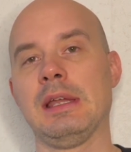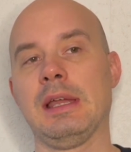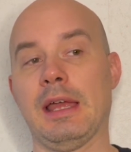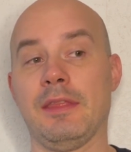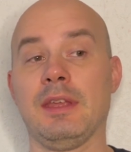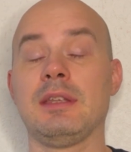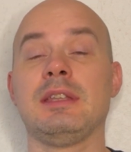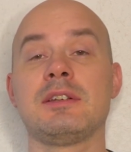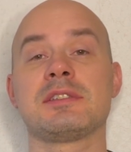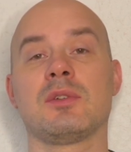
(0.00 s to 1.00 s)
And then
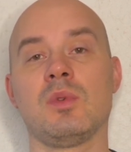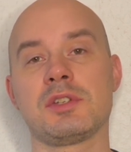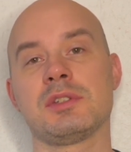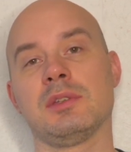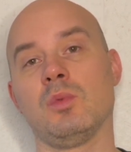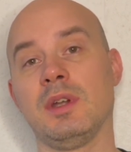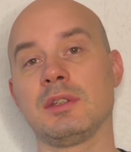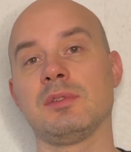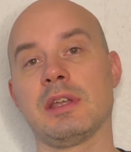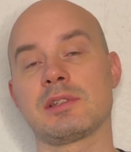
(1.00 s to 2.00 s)
there's a question where
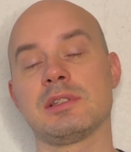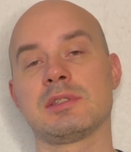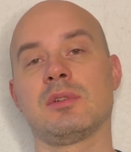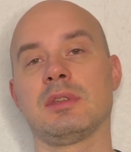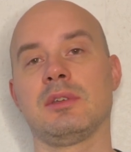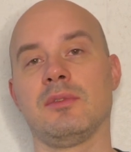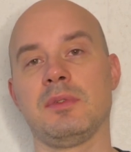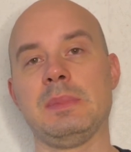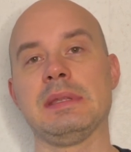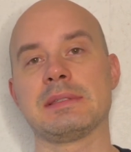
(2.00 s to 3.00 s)
to actually store the coffee
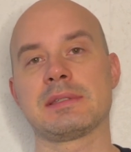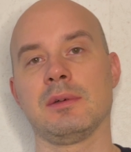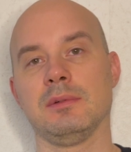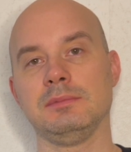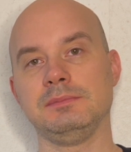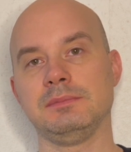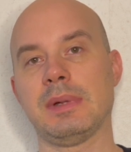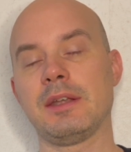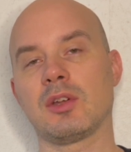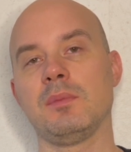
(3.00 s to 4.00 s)
beans. So
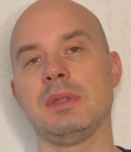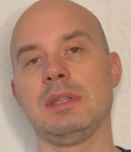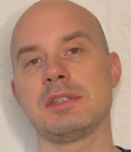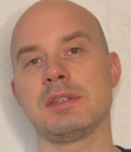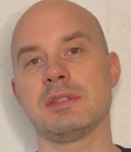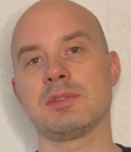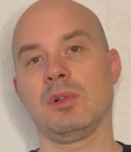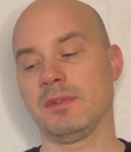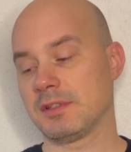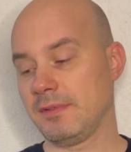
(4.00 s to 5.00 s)
my recommendation is
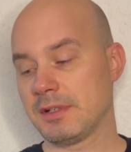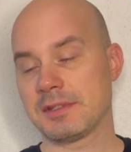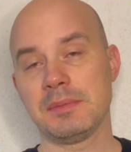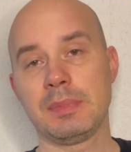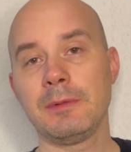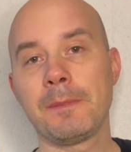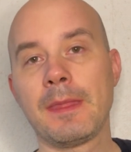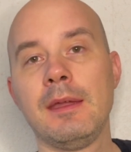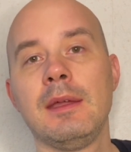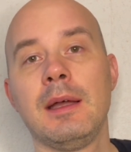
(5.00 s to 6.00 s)
always very simple.
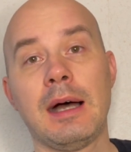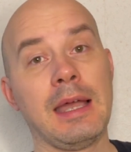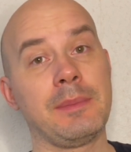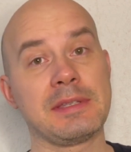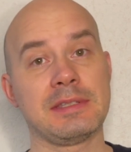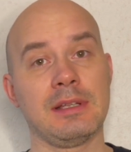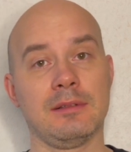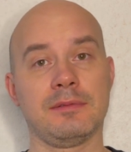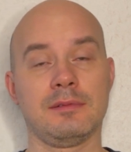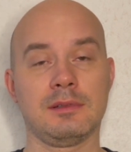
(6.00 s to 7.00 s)
I
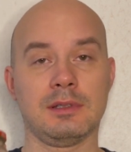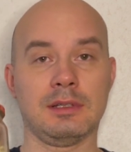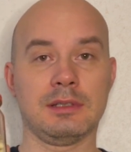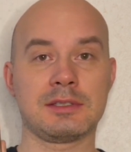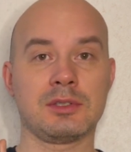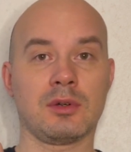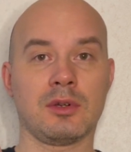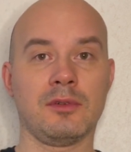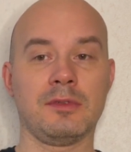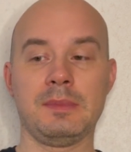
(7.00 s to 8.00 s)
myself store
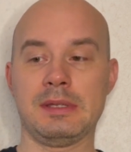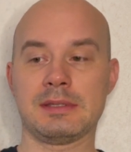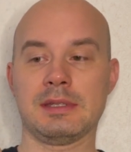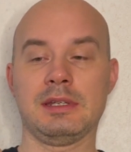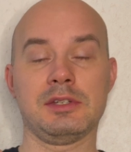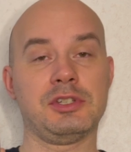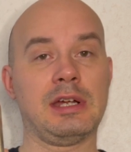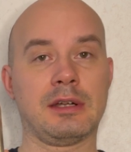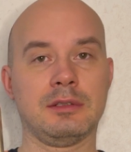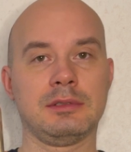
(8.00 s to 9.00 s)
coffee beans in a
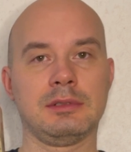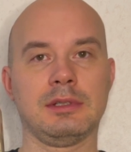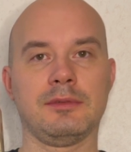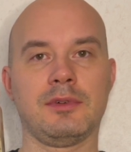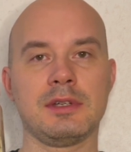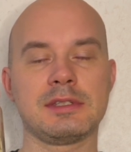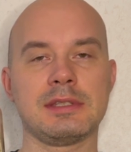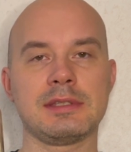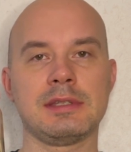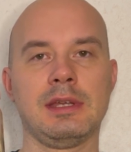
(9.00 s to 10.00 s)
jar, for
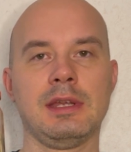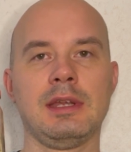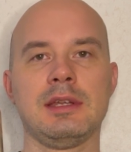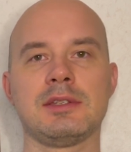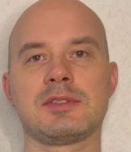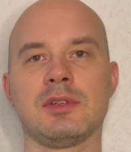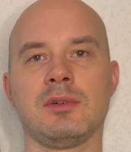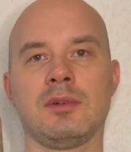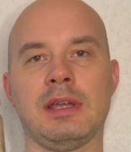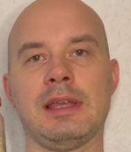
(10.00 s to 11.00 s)
instance.
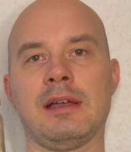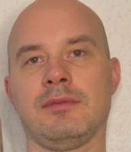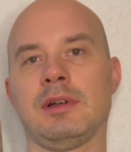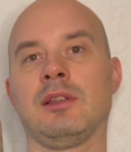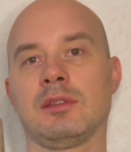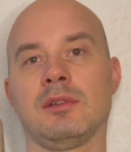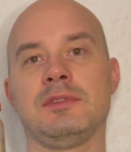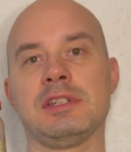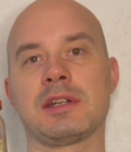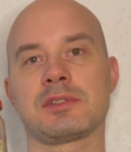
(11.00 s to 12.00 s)
So I have a lot of
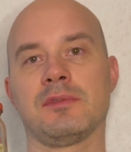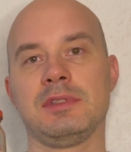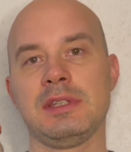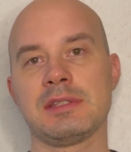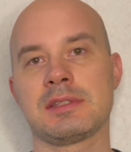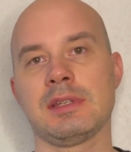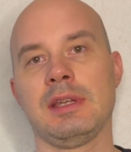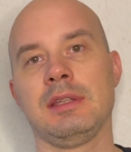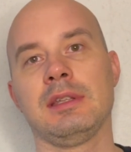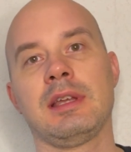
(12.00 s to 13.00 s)
jars of these
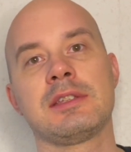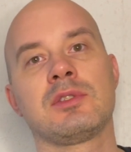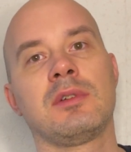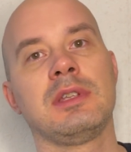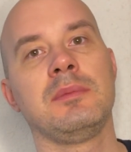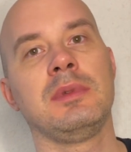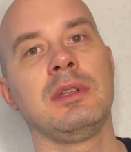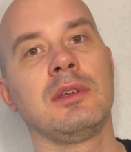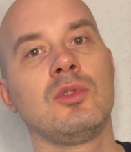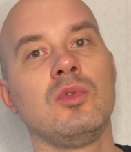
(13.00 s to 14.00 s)
and I store them in
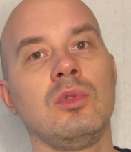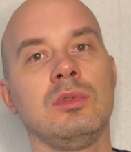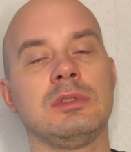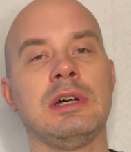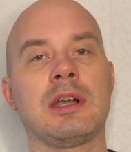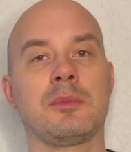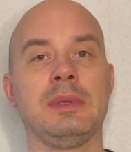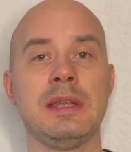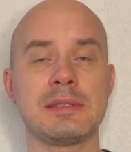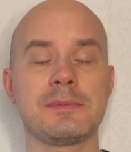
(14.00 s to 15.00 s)
a cool, dark
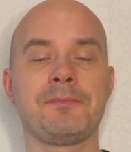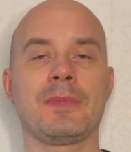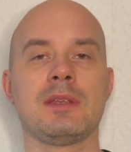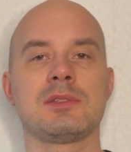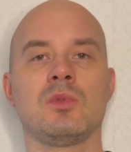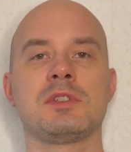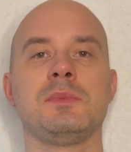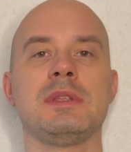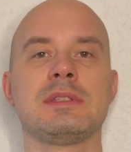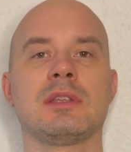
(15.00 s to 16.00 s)
place. So which
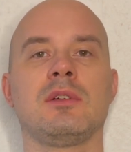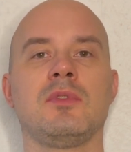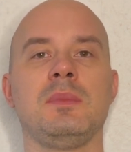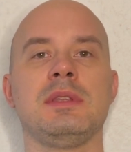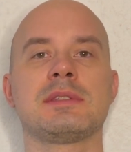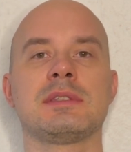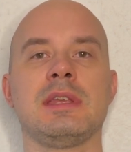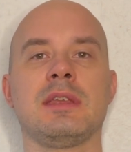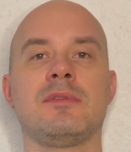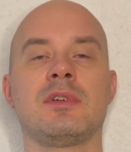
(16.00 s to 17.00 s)
means that coffee beans
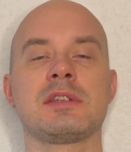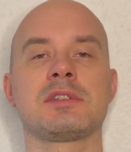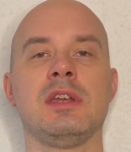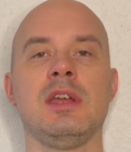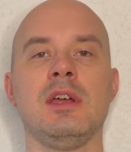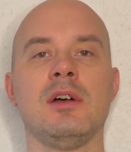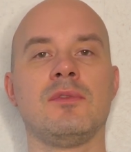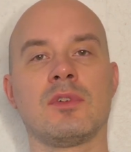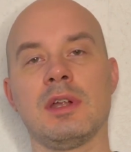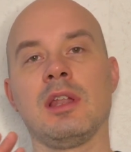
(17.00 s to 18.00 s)
staying fresh
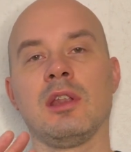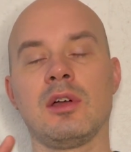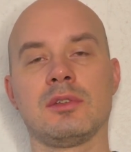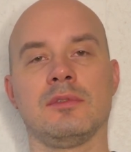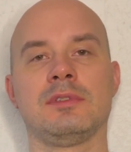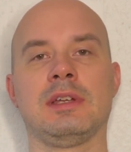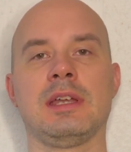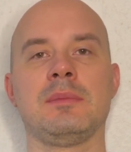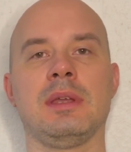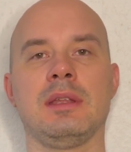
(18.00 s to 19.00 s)
for a lot of
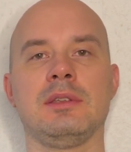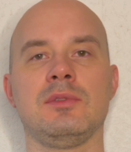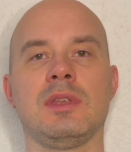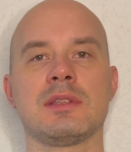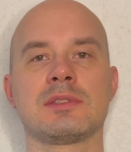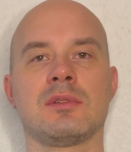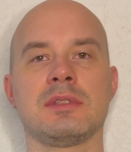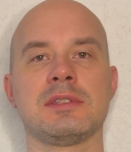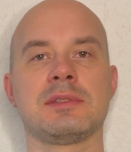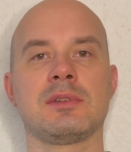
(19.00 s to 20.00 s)
time, and you can store
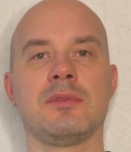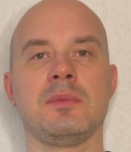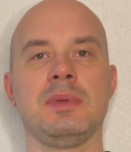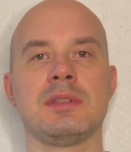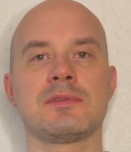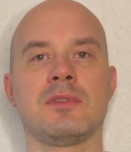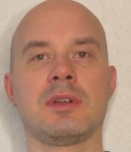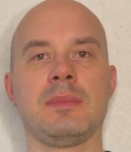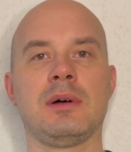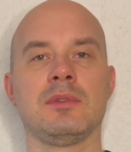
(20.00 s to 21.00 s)
these coffee beans for
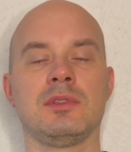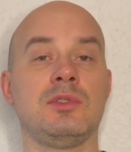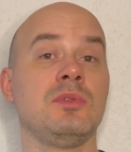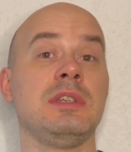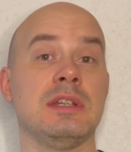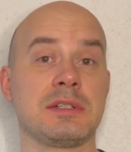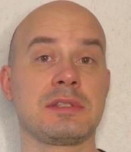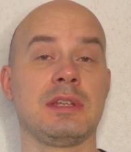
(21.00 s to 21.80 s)
about 2 years.